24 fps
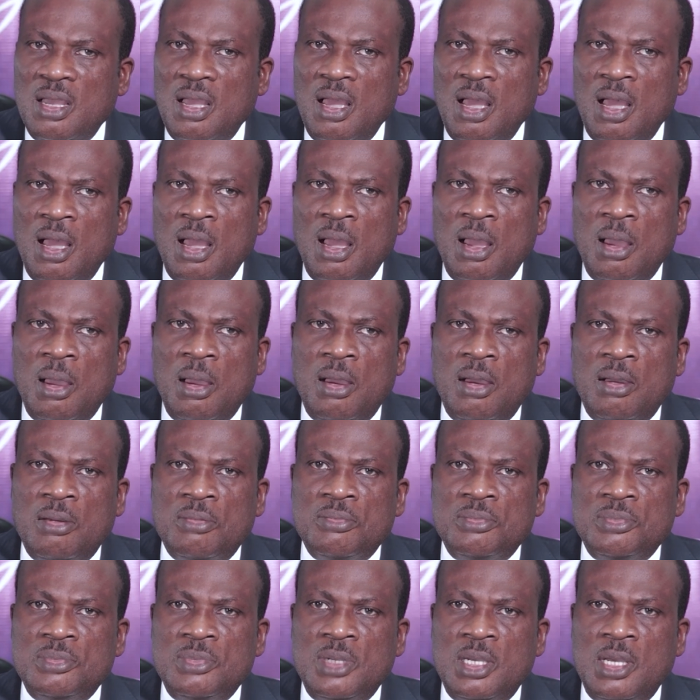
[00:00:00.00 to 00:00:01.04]
A
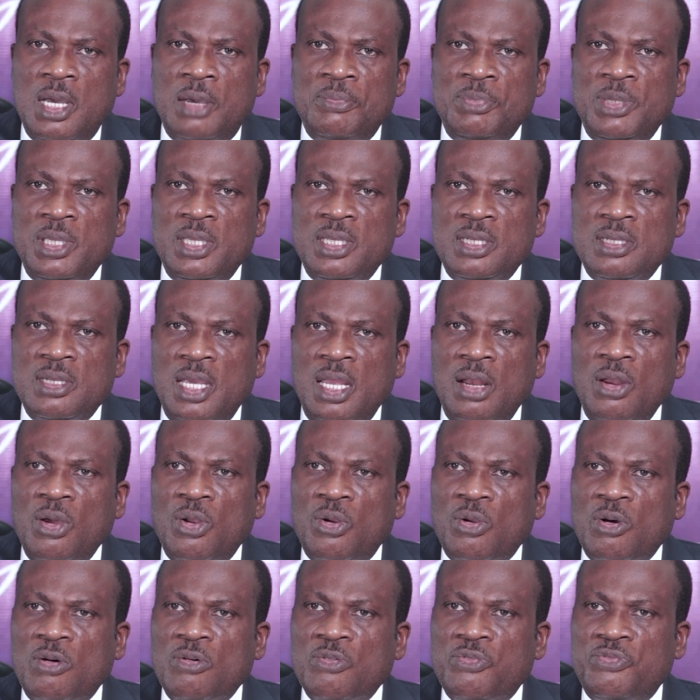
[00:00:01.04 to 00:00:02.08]

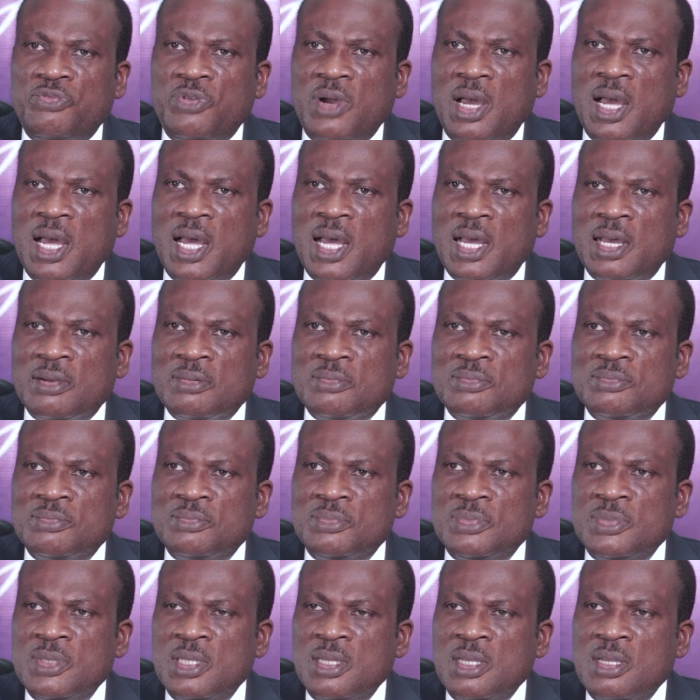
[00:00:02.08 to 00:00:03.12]
lot of
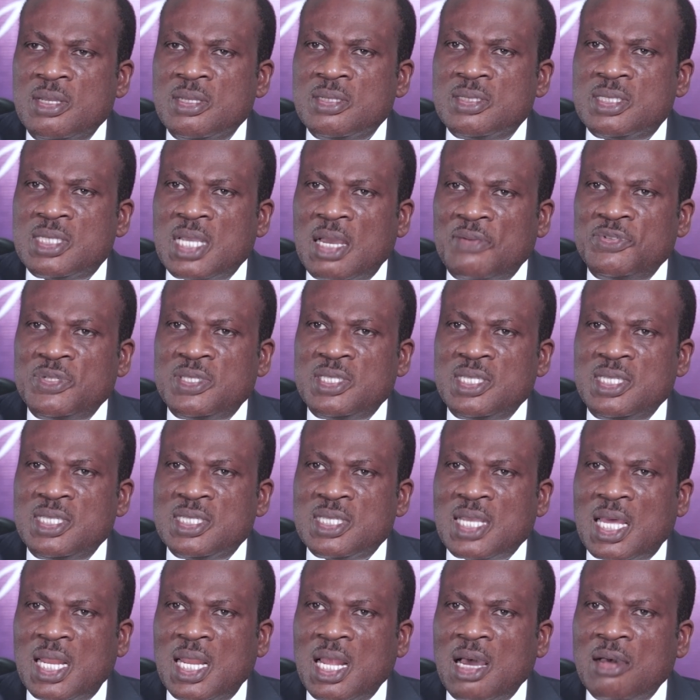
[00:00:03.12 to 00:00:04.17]

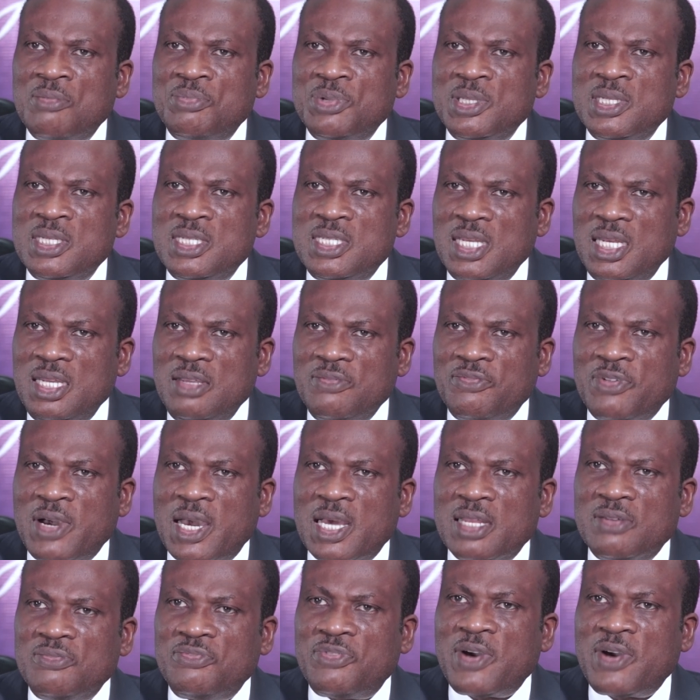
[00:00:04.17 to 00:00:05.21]
services are now being delivered